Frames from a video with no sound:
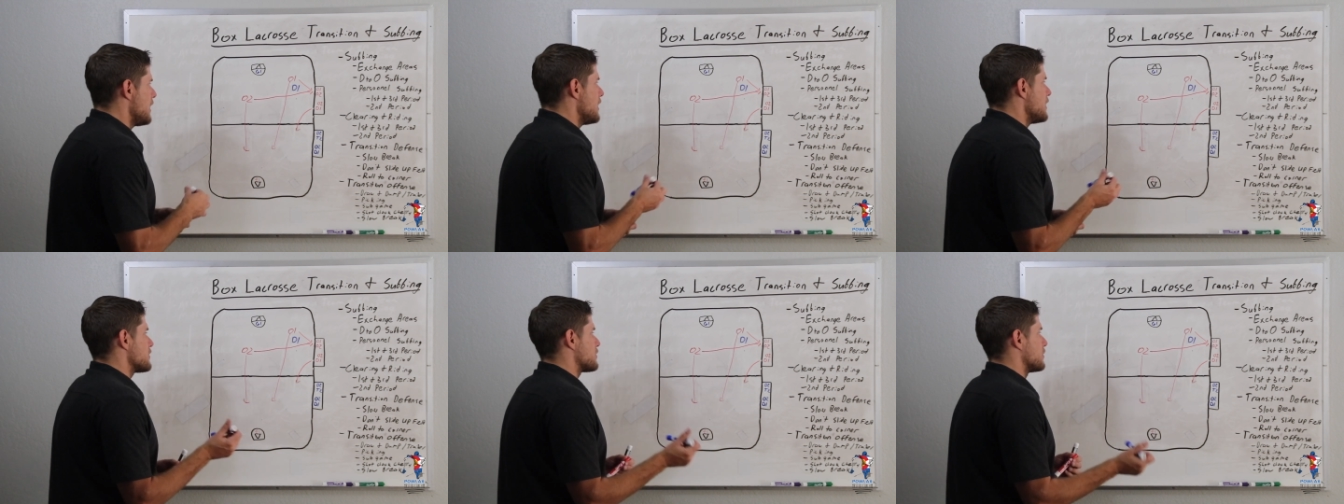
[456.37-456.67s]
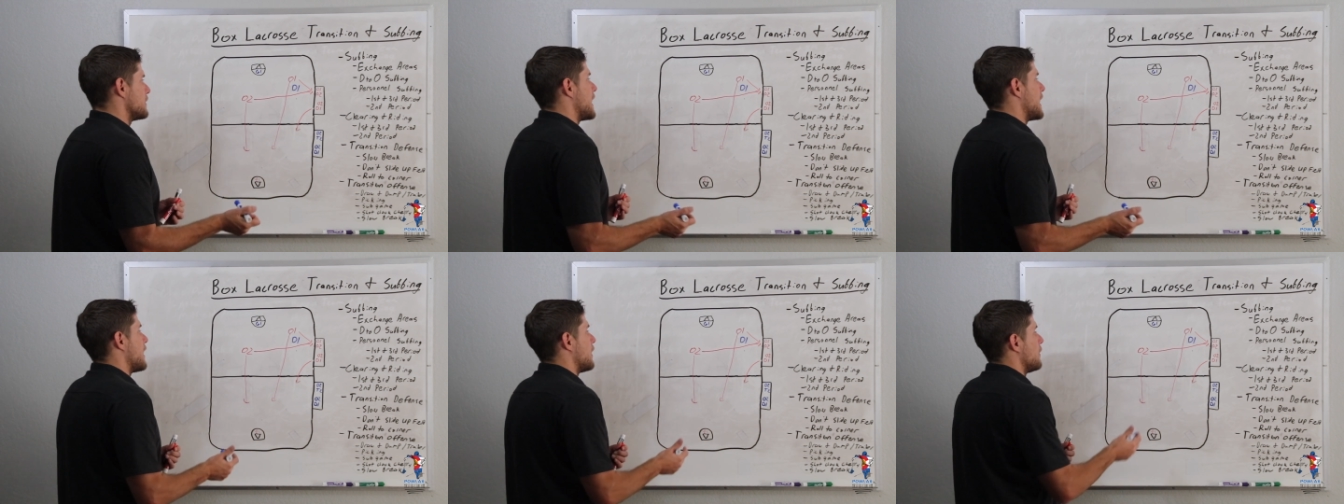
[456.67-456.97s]
So
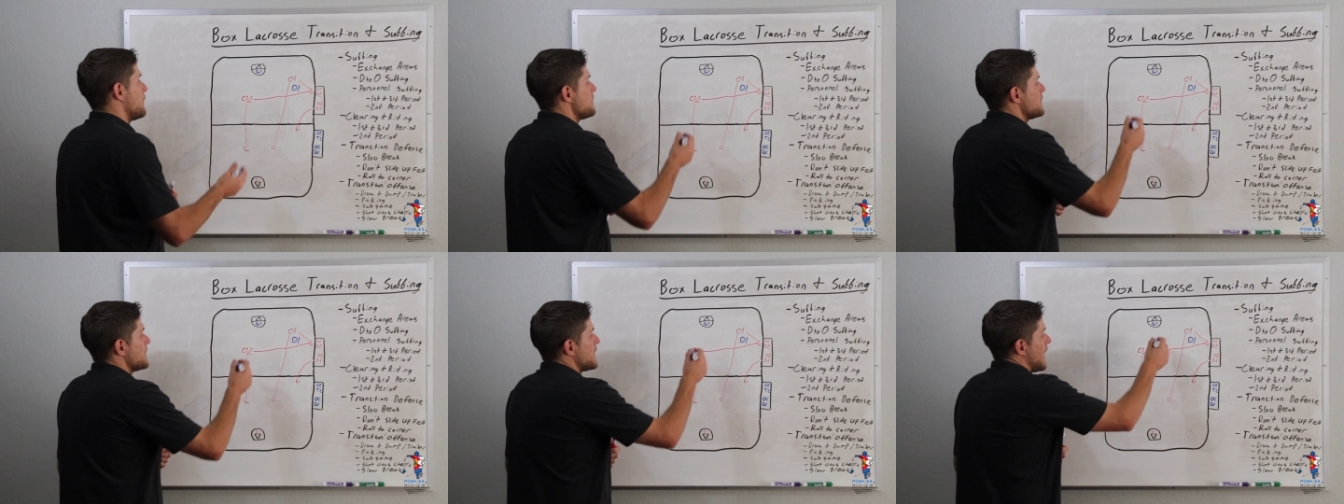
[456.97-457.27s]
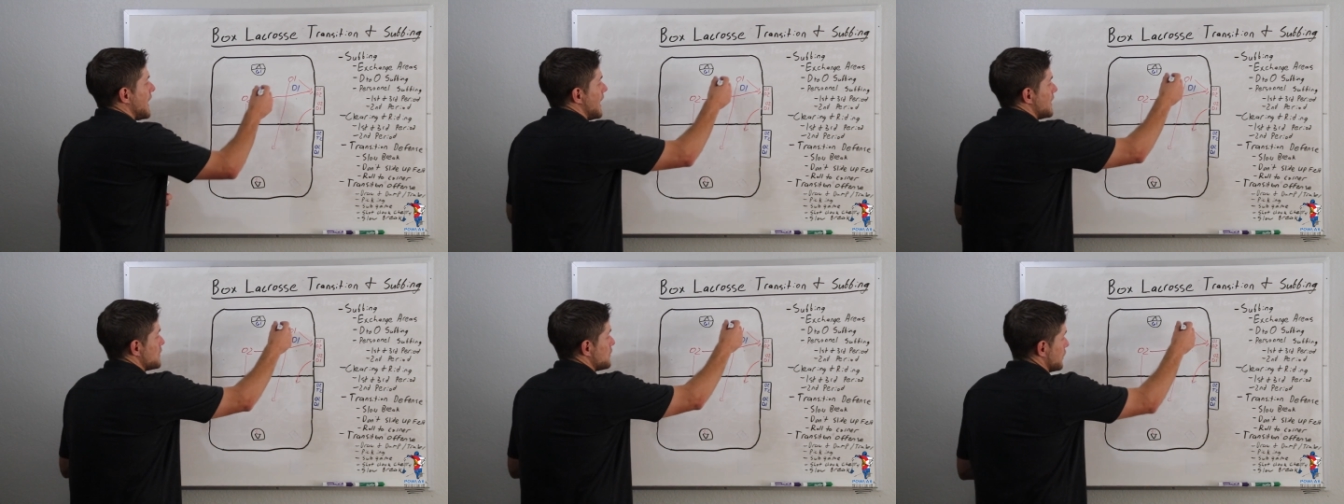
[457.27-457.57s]
now,
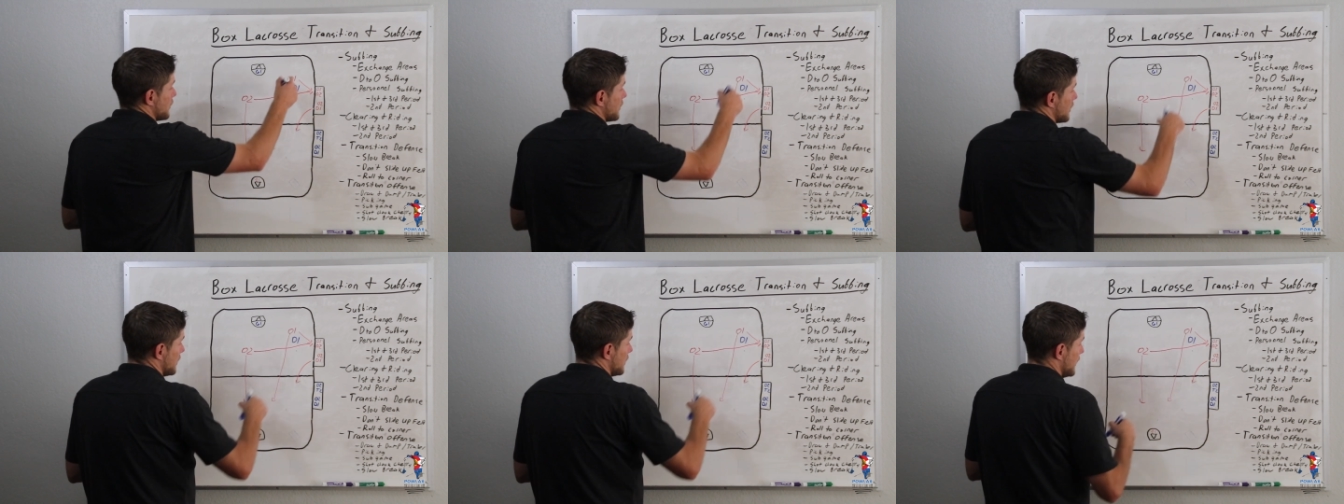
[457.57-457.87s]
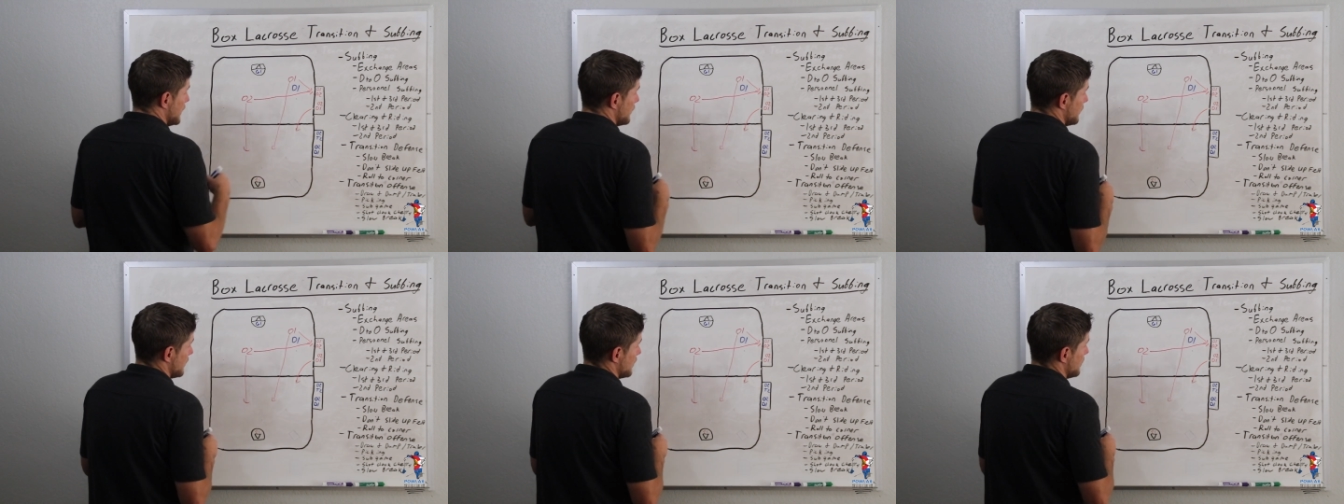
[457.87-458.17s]
as we're
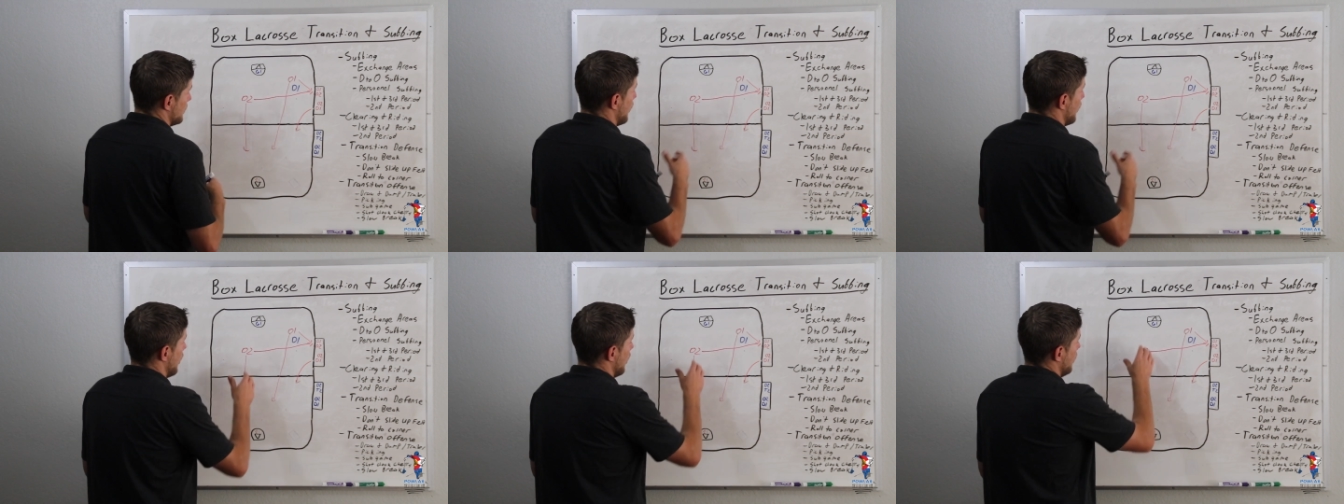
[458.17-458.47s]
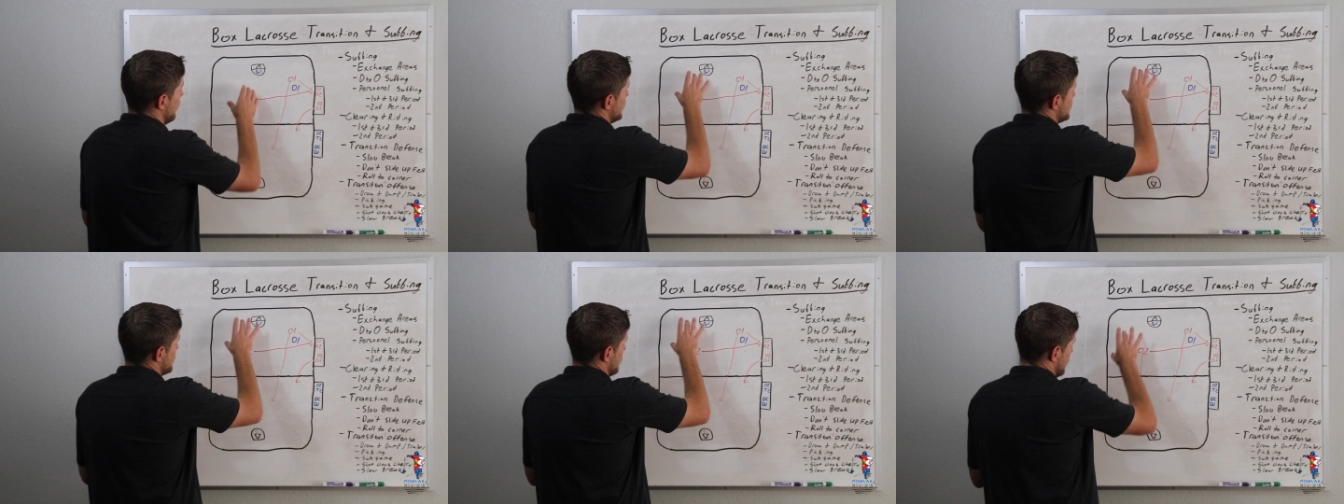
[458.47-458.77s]
clearing the
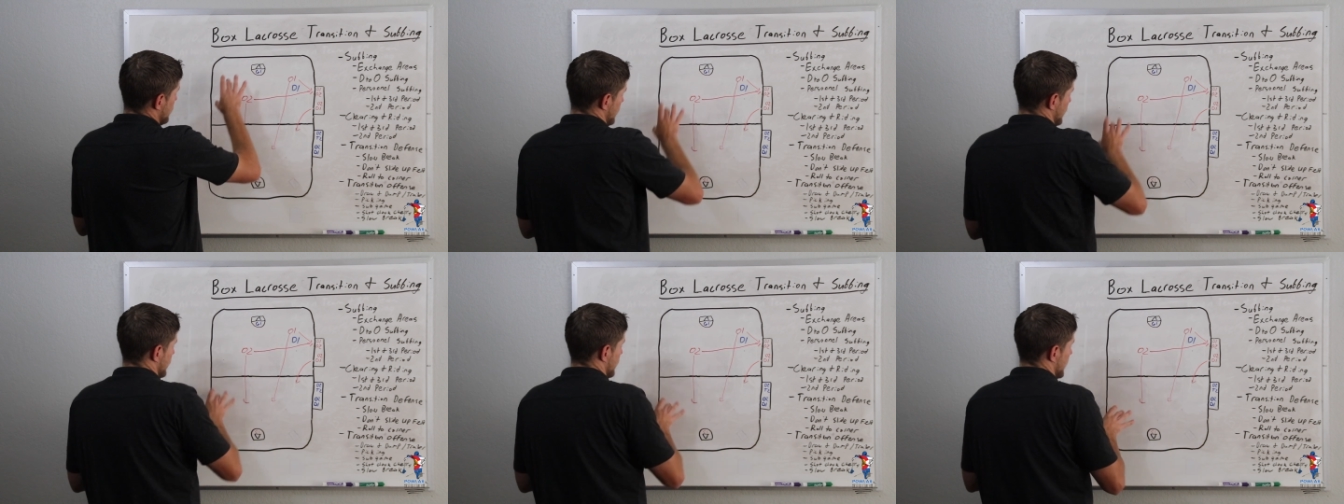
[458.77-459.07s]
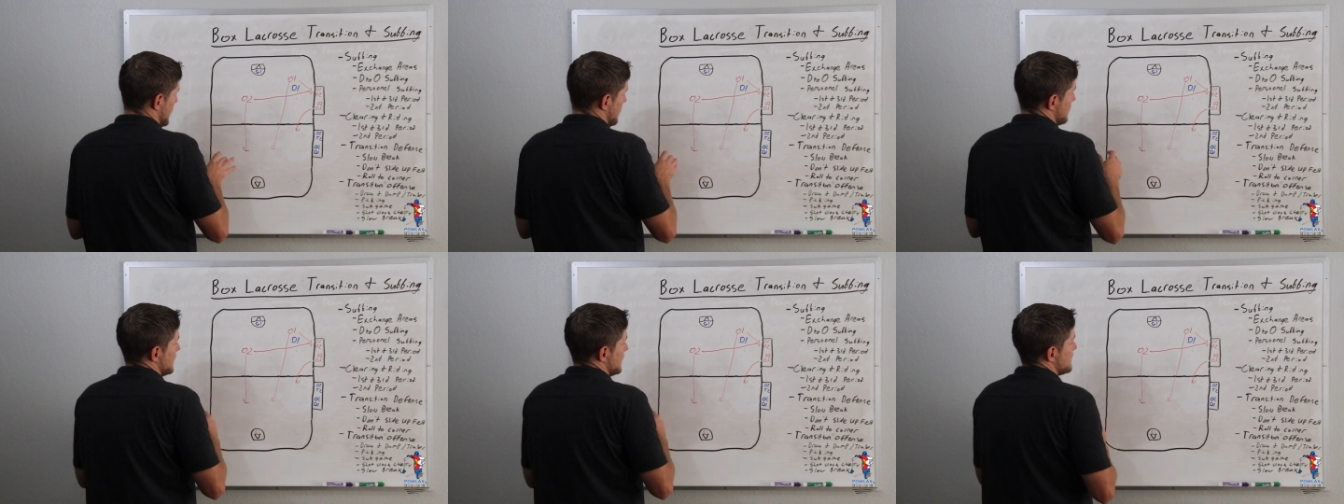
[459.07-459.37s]
ball, which we'll clear it
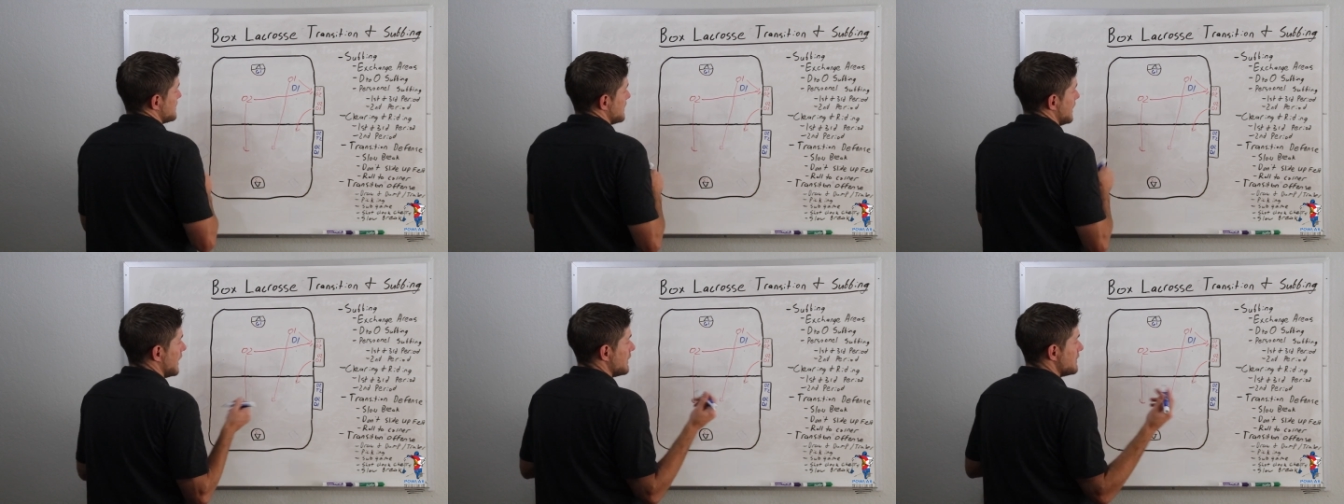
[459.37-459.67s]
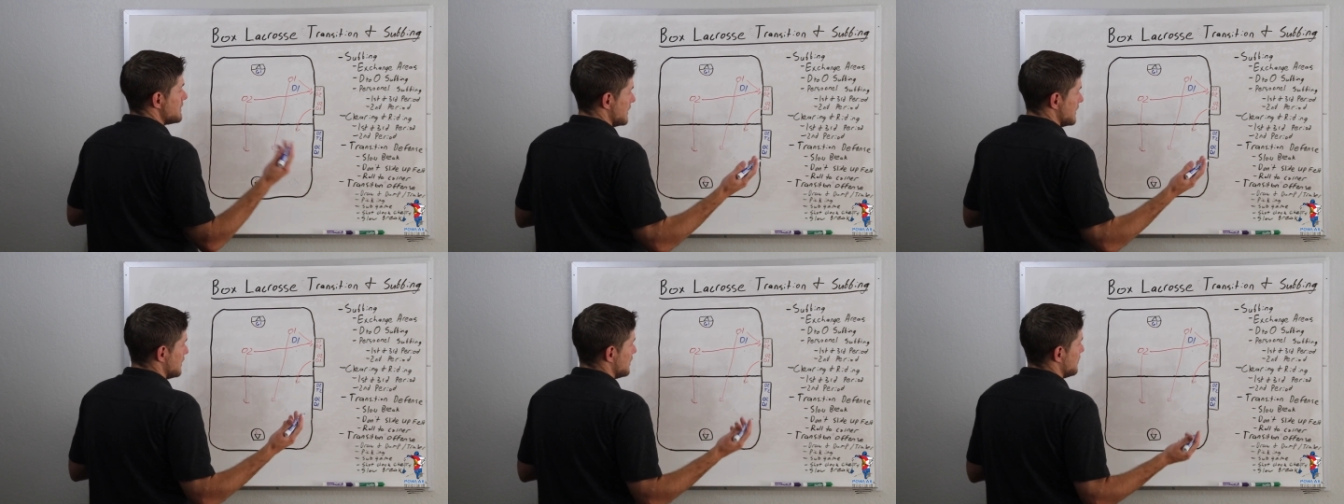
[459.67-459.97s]
up this
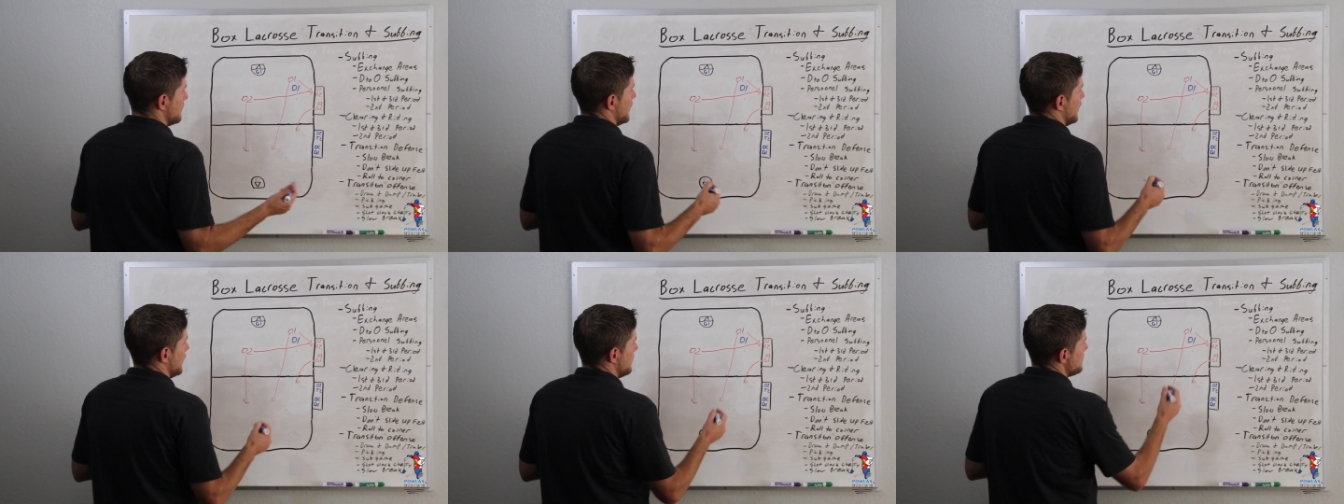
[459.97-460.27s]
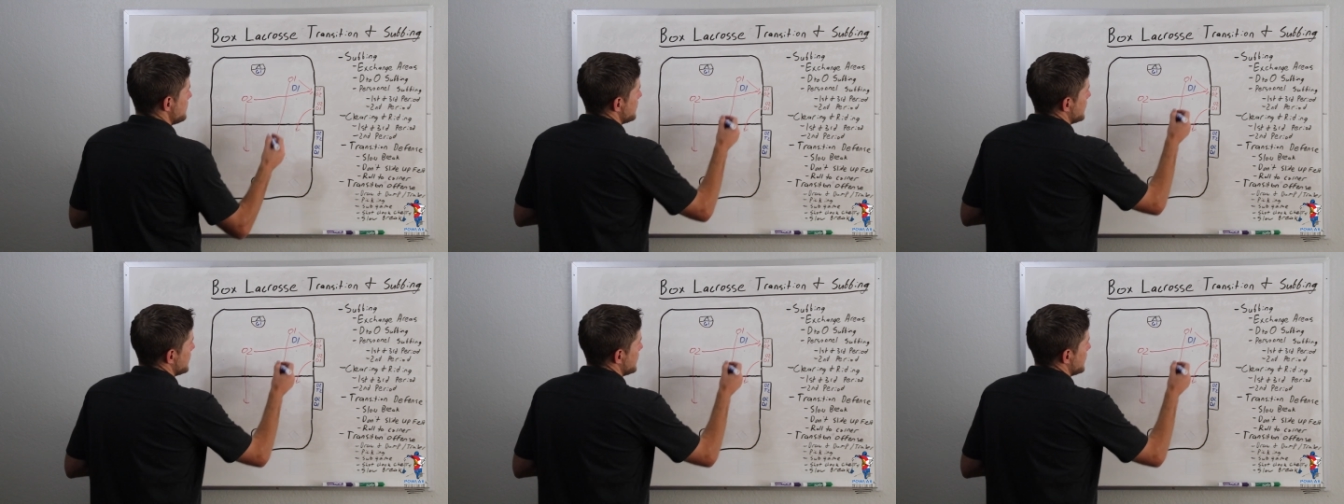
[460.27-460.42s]
side, see it in a minute,